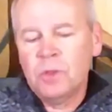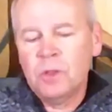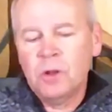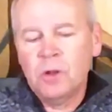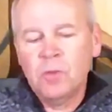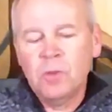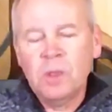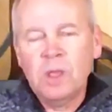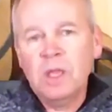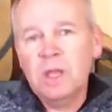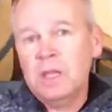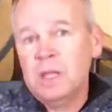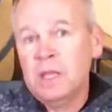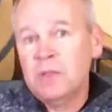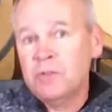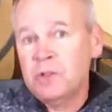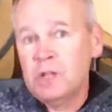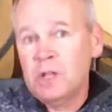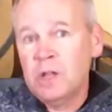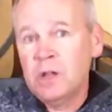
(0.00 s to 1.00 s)
any given
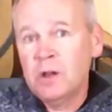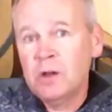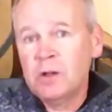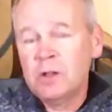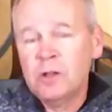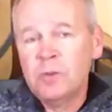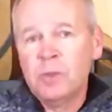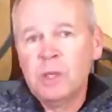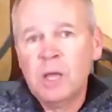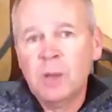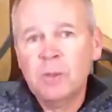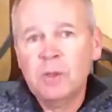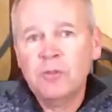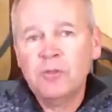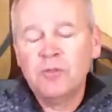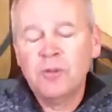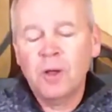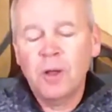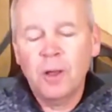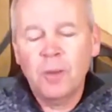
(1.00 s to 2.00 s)
year, it could be coming
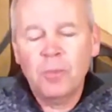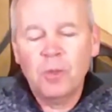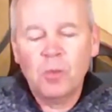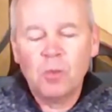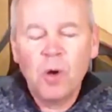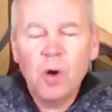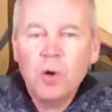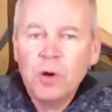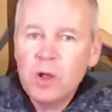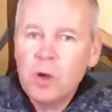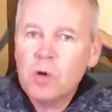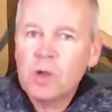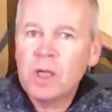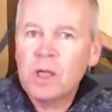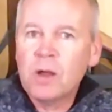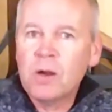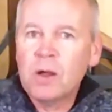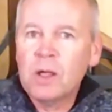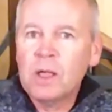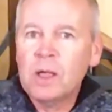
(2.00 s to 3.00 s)
from the Roanoke
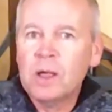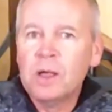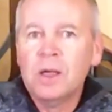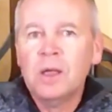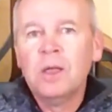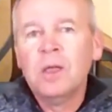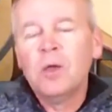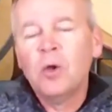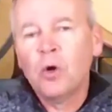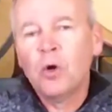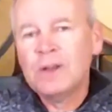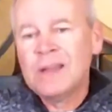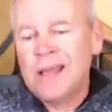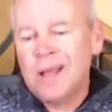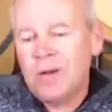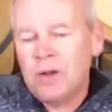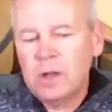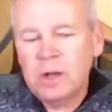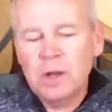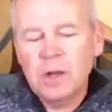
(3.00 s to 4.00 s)
area or down
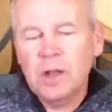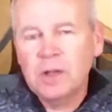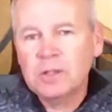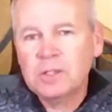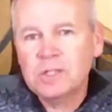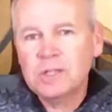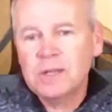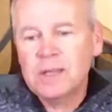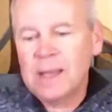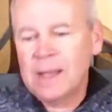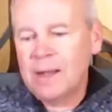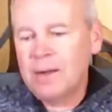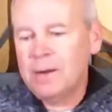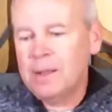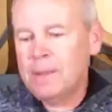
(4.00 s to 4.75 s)
in Nelson County.